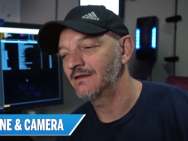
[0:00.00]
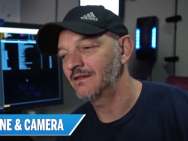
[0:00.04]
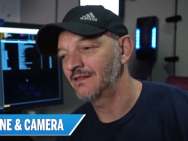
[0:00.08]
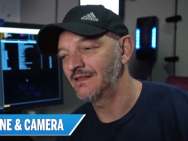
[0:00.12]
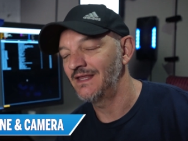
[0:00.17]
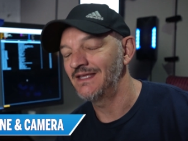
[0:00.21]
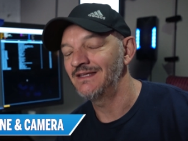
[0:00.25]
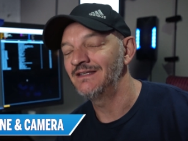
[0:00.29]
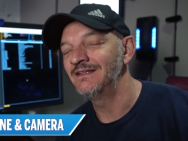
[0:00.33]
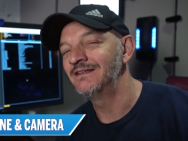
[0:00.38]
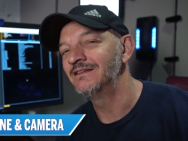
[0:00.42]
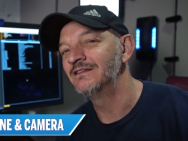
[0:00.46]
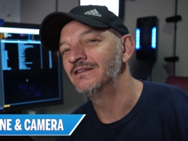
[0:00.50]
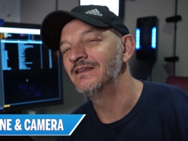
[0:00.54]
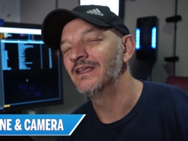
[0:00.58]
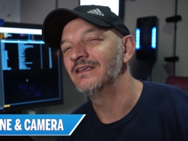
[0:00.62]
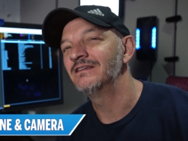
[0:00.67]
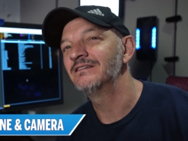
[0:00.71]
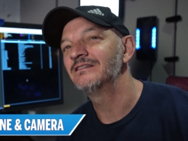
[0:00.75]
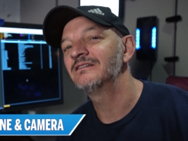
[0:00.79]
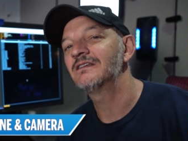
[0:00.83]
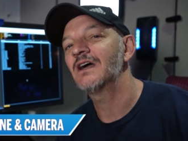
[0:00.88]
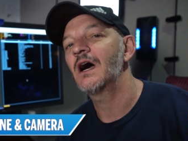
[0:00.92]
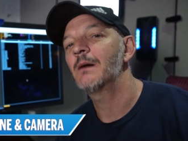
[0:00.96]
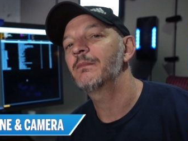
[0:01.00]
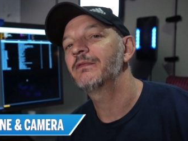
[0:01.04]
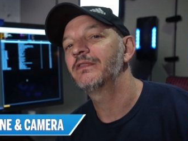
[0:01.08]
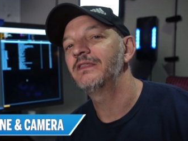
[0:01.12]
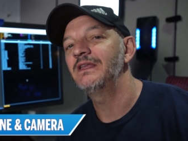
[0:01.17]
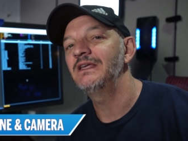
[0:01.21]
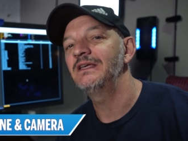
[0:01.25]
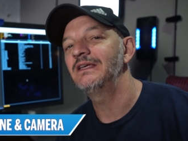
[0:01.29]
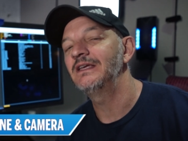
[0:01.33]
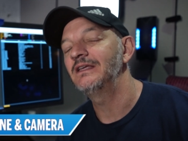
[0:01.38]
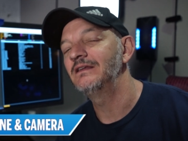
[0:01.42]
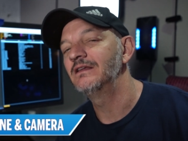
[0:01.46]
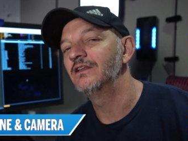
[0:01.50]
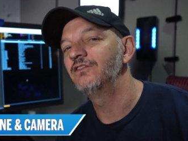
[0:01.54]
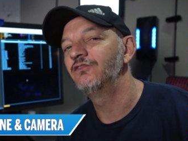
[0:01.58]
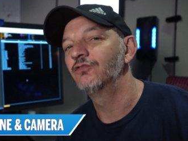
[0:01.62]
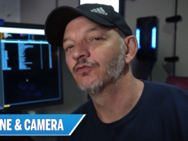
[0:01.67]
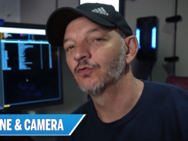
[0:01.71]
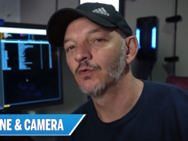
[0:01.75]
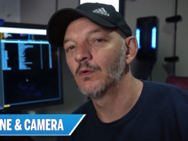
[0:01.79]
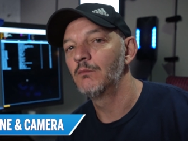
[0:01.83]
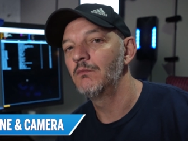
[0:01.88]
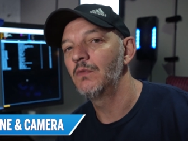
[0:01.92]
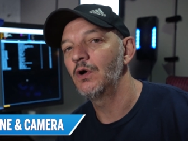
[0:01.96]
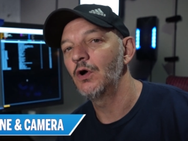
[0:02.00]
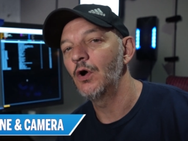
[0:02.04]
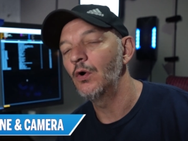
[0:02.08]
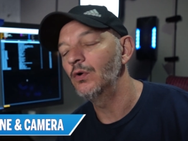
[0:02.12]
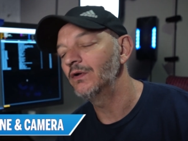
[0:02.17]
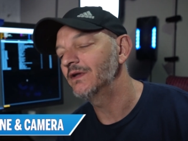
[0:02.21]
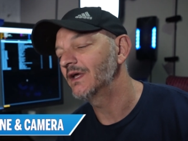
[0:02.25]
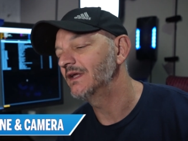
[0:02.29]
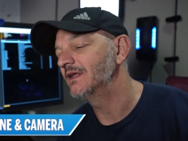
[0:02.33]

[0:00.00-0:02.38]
They, they stop thinking that you're remote,